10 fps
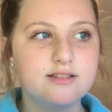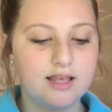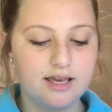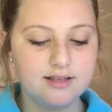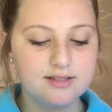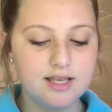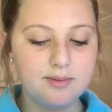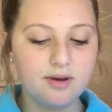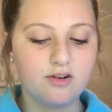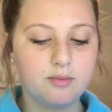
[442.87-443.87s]
like
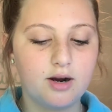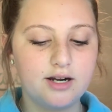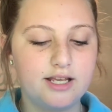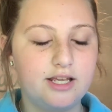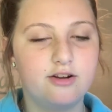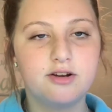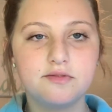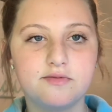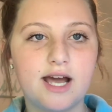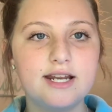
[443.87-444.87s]
sleepover party, you're
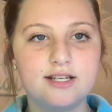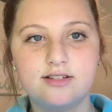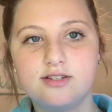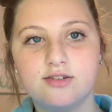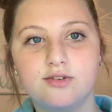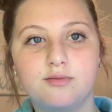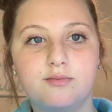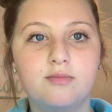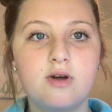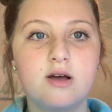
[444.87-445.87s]
invited to